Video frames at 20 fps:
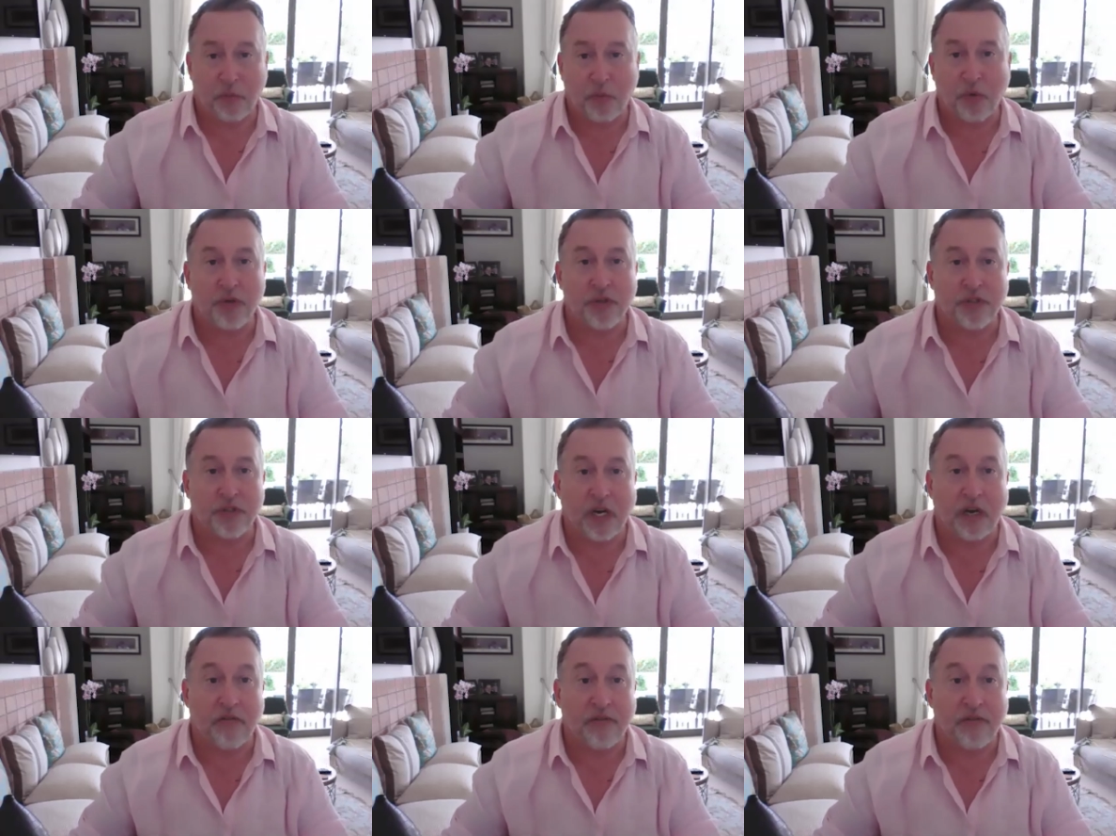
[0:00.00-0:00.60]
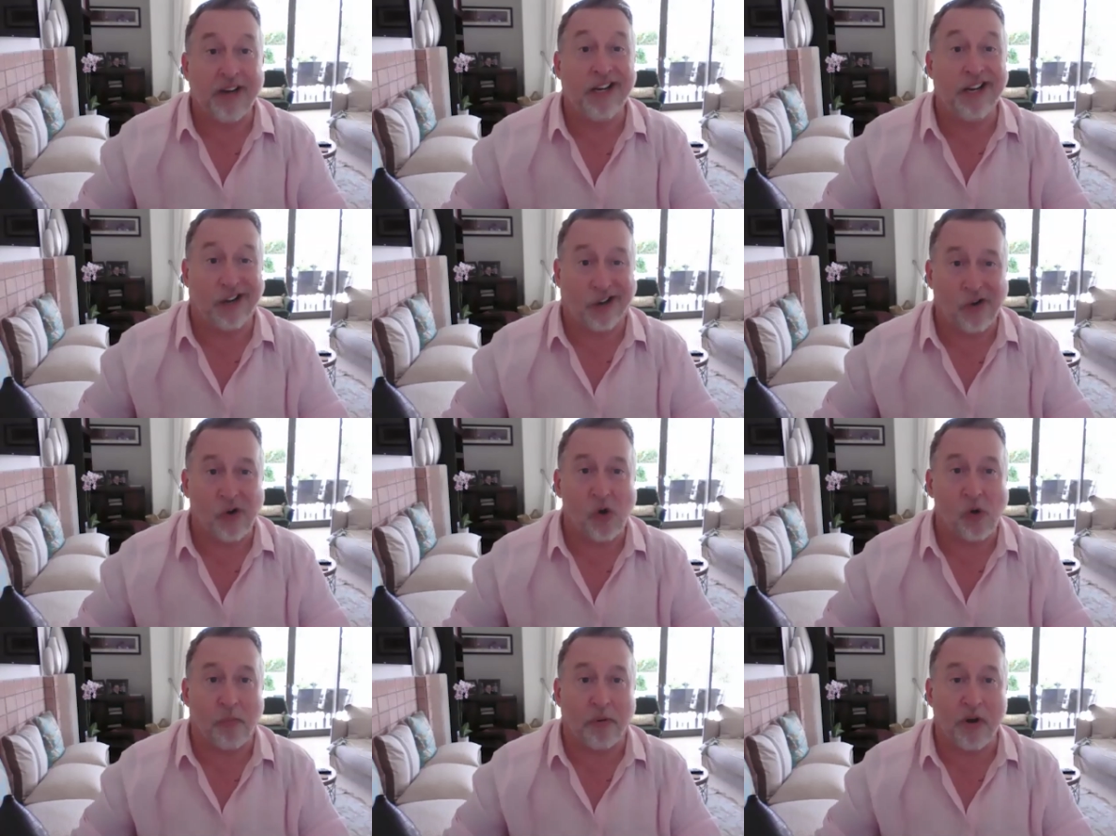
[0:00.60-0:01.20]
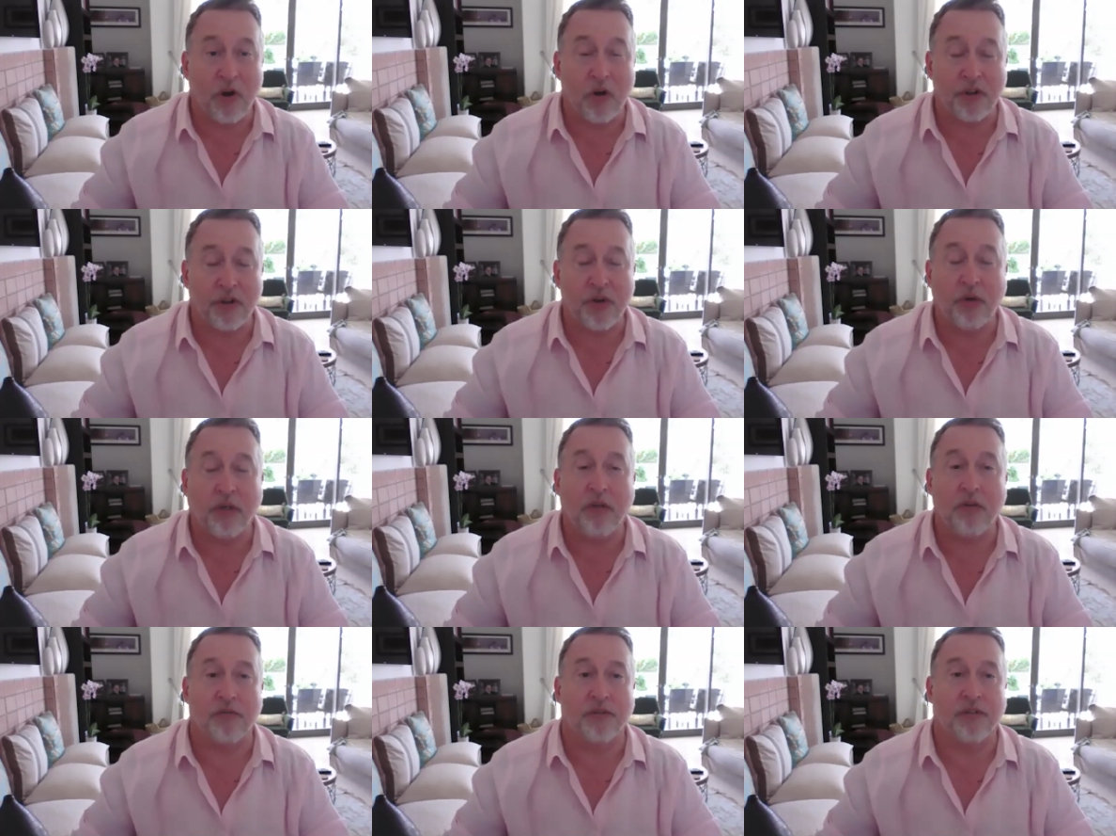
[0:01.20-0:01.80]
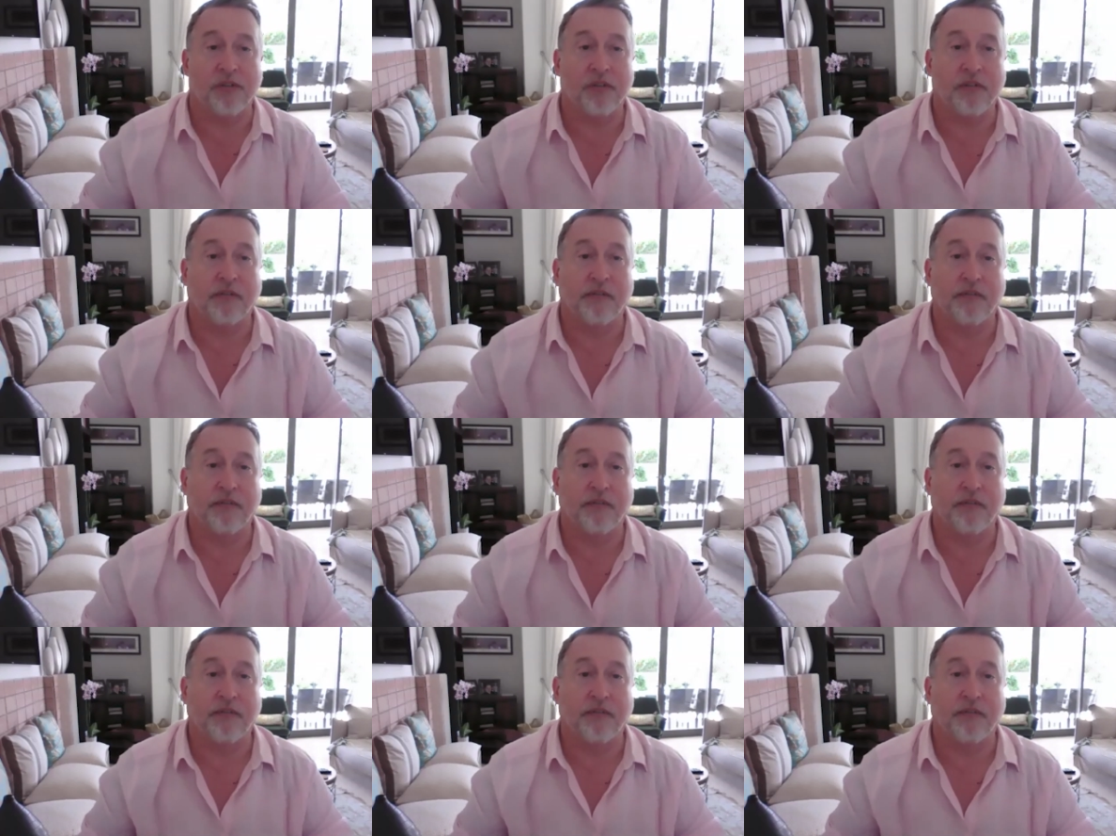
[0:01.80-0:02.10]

ones that really are caught by all the new laws.